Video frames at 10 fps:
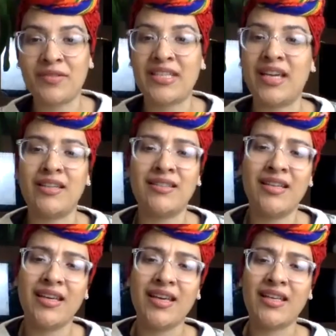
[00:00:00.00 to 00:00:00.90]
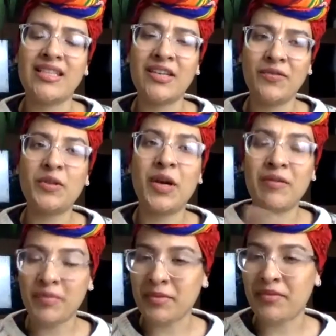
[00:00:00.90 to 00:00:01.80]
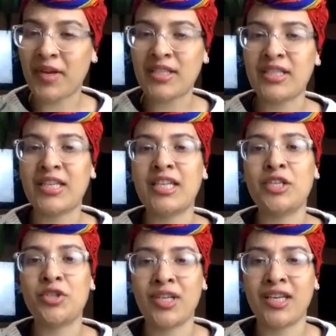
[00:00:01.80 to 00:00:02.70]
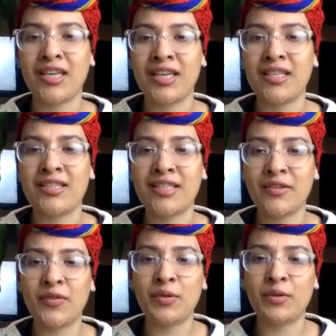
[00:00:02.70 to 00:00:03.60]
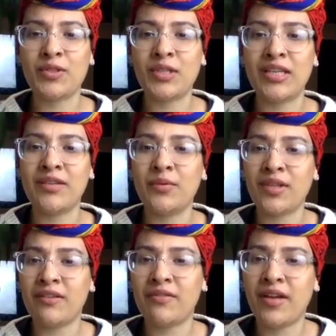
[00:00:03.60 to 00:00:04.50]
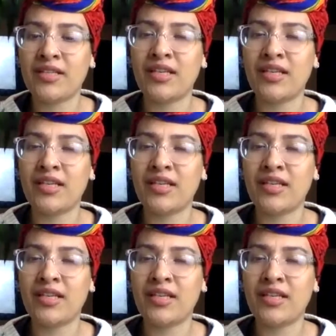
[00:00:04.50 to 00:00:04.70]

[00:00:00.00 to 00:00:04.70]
And if you come from the fashion industry, it is difficult to live without fashion.